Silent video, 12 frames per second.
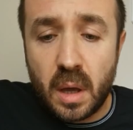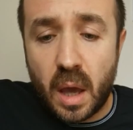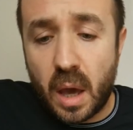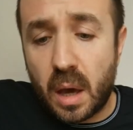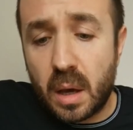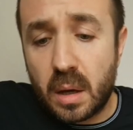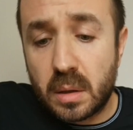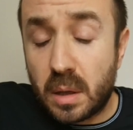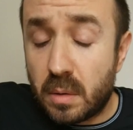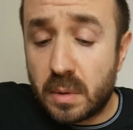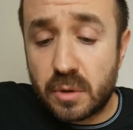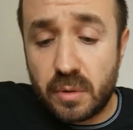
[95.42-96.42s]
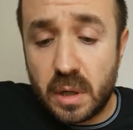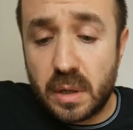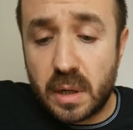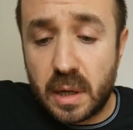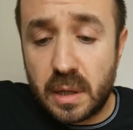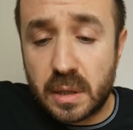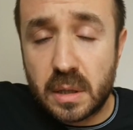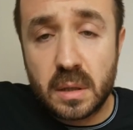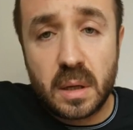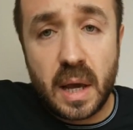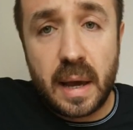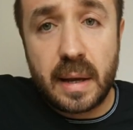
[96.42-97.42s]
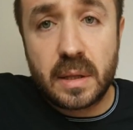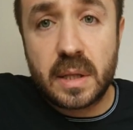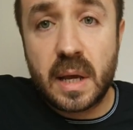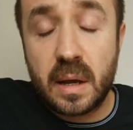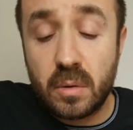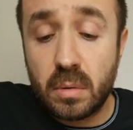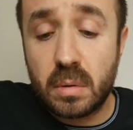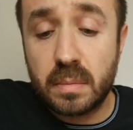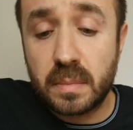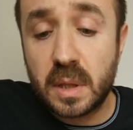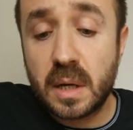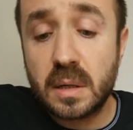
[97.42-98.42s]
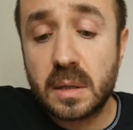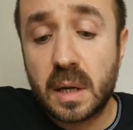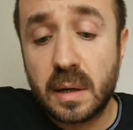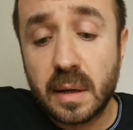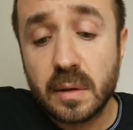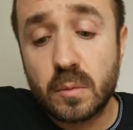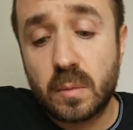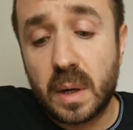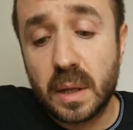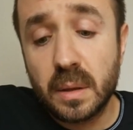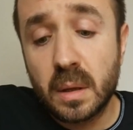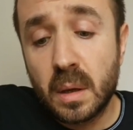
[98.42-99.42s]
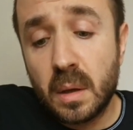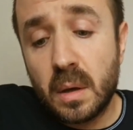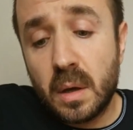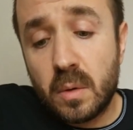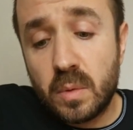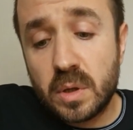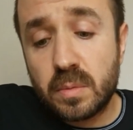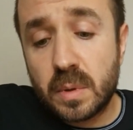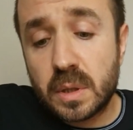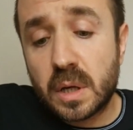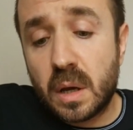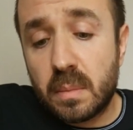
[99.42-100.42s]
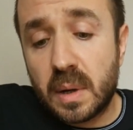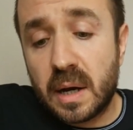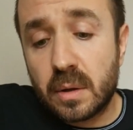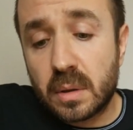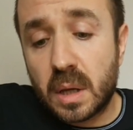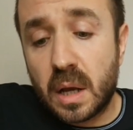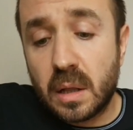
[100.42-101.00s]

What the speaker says: and that was really nice. And there's another one, which was about a